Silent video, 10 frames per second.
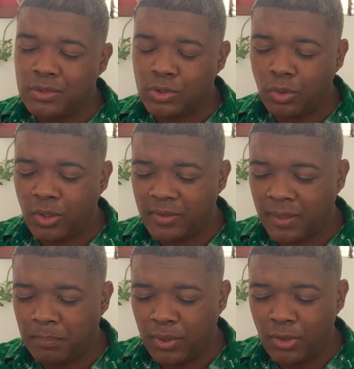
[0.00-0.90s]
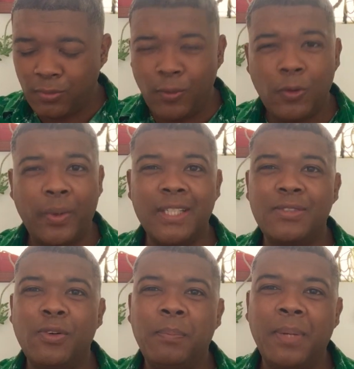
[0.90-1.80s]
sort of that beautiful,
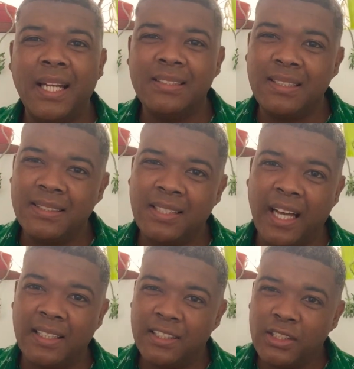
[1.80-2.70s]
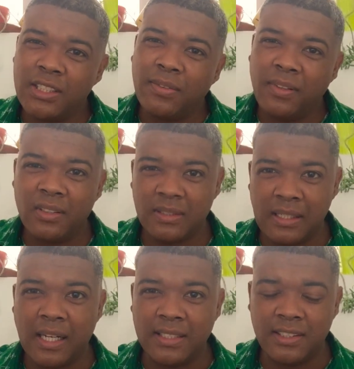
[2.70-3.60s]
restful place inside that just feels
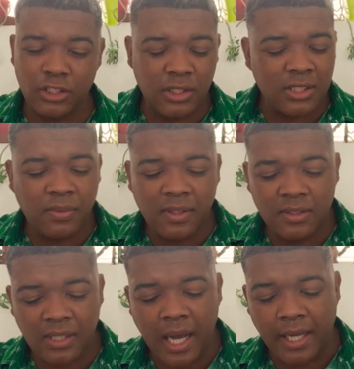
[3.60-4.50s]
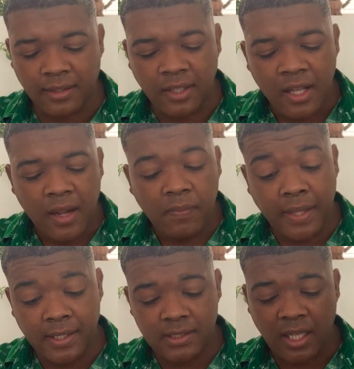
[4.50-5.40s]
nice, that just feels kind,
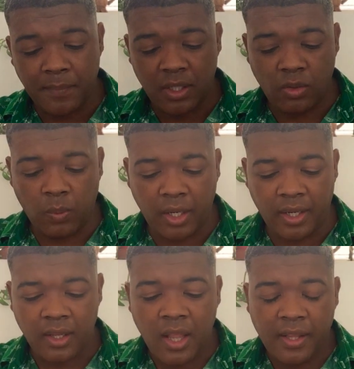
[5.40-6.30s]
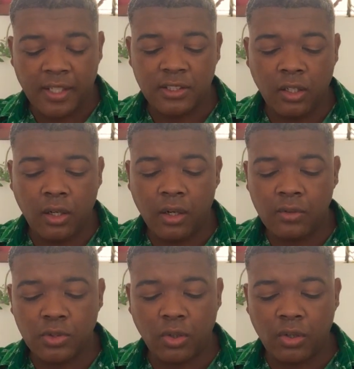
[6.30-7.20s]
that is coming your way. There's a lot
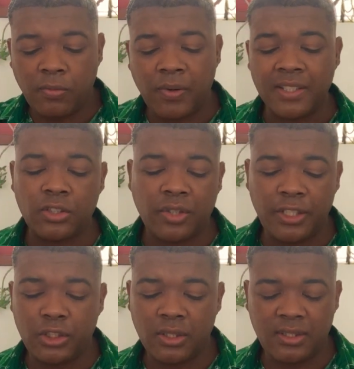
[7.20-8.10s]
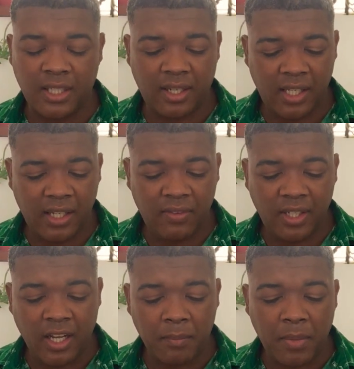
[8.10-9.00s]
of sort of frustrations that are
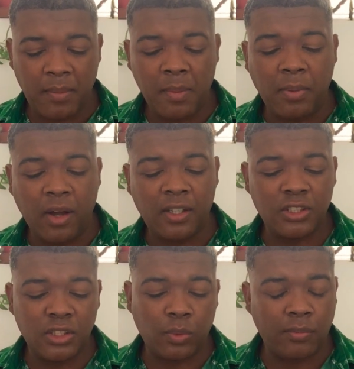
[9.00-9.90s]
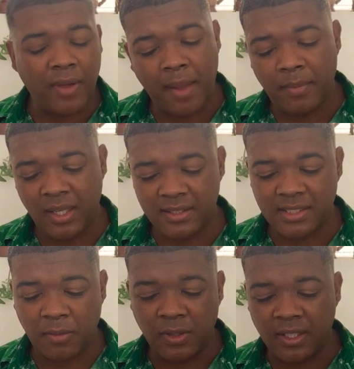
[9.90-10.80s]
evening up, maybe blockages with family and
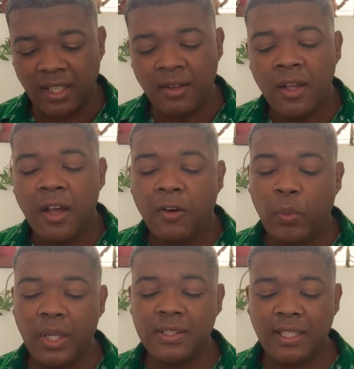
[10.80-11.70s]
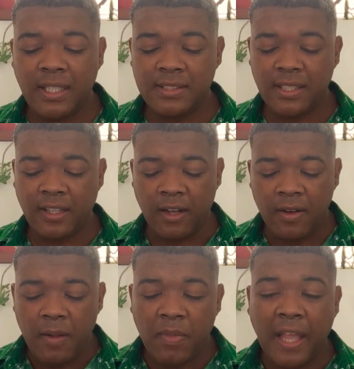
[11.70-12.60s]
stuff like that, really easing up,
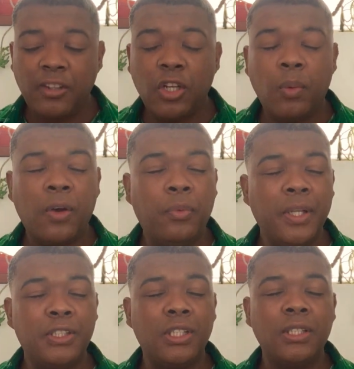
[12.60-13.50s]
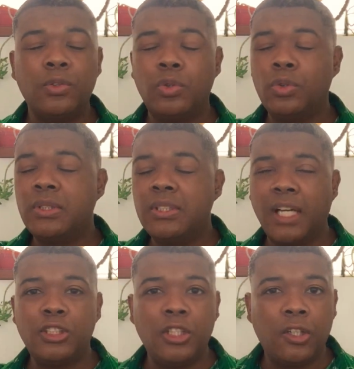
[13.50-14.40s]
and you are reaching to
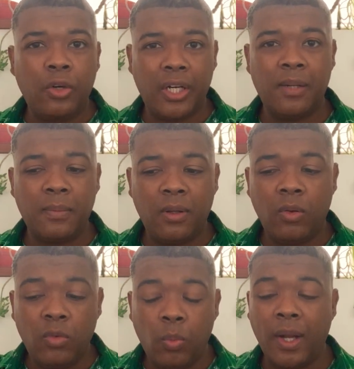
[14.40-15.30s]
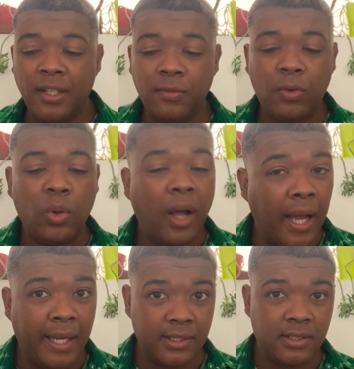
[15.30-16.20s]
such incredible, wonderful
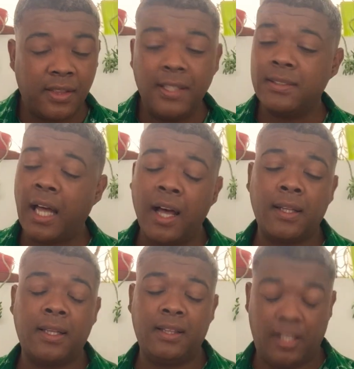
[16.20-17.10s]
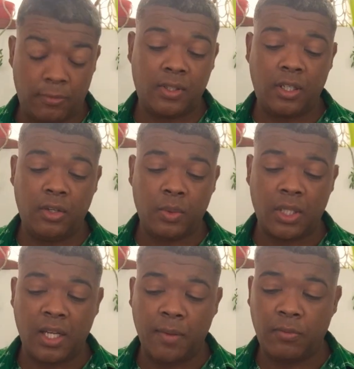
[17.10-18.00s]
heights. Things are definitely
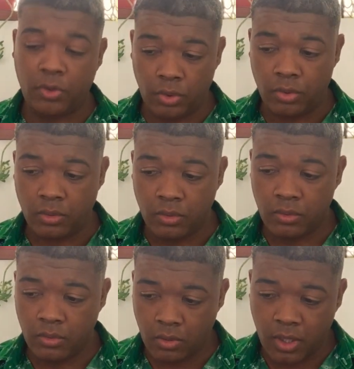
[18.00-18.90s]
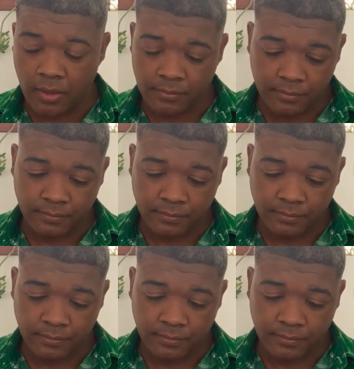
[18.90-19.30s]
looking up for you. Okay.